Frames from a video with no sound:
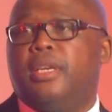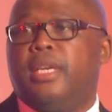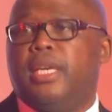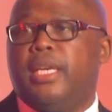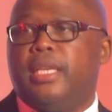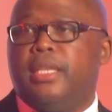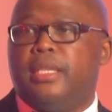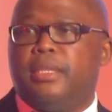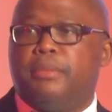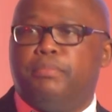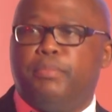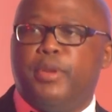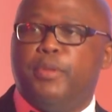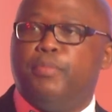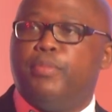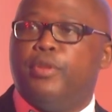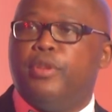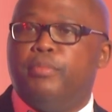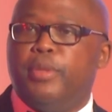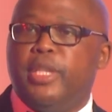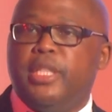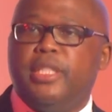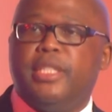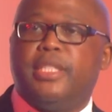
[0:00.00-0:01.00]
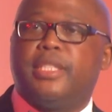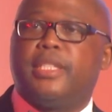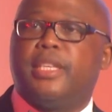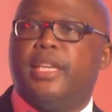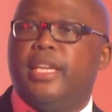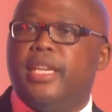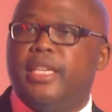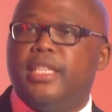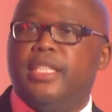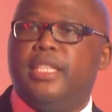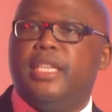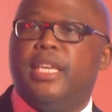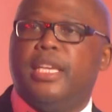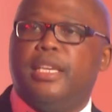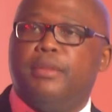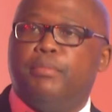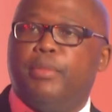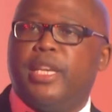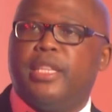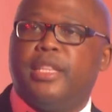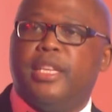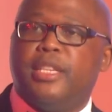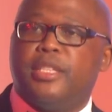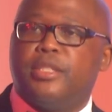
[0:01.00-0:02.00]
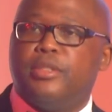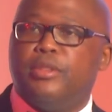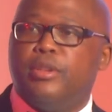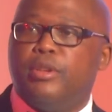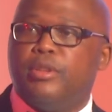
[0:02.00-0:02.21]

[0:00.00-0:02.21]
and people being trained, but there's